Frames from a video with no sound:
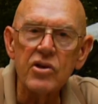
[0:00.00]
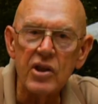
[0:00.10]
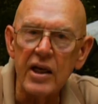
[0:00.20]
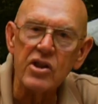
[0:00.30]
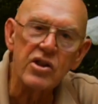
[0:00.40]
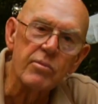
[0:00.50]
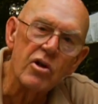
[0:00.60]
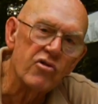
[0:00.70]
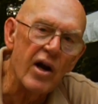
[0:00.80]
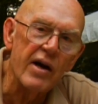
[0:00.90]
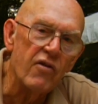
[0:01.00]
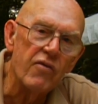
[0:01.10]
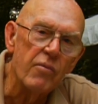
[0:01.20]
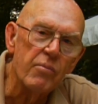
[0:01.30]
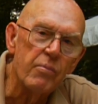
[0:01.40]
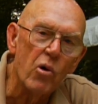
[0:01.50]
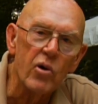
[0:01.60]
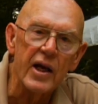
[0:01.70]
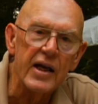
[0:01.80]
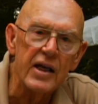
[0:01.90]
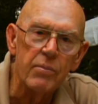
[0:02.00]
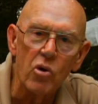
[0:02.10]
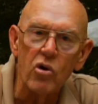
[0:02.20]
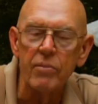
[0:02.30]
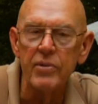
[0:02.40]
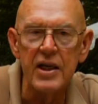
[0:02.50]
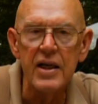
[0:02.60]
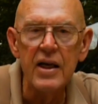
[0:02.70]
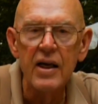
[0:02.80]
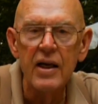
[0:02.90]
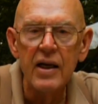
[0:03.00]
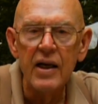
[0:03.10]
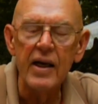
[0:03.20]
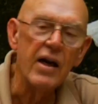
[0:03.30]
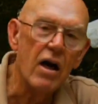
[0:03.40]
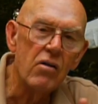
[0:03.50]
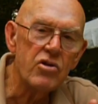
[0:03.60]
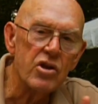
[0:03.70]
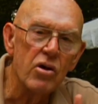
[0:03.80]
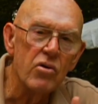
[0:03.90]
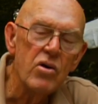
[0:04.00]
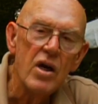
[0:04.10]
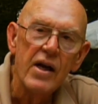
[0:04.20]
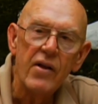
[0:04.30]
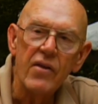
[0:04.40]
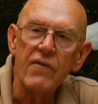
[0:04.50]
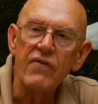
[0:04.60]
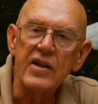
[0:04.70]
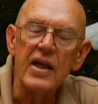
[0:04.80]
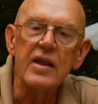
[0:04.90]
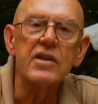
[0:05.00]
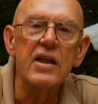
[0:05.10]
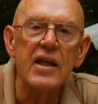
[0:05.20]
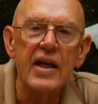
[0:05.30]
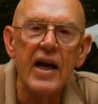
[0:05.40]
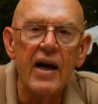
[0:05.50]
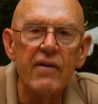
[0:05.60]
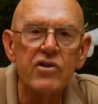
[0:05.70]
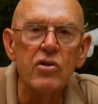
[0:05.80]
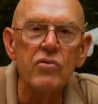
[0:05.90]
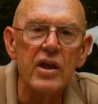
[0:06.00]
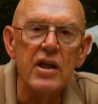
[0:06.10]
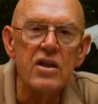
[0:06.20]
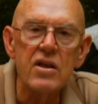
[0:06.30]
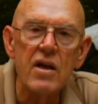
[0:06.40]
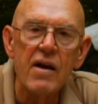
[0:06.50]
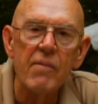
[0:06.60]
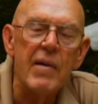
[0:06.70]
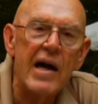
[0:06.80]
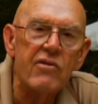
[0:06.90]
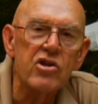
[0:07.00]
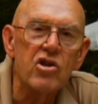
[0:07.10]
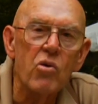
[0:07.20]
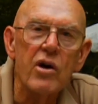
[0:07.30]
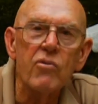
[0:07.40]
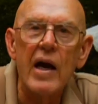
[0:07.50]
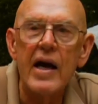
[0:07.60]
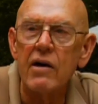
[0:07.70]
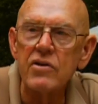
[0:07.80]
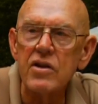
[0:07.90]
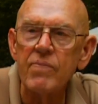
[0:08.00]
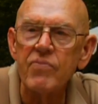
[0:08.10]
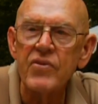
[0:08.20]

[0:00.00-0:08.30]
takes them to travel from point A to point B, and also the fidelity they have to these migratory routes.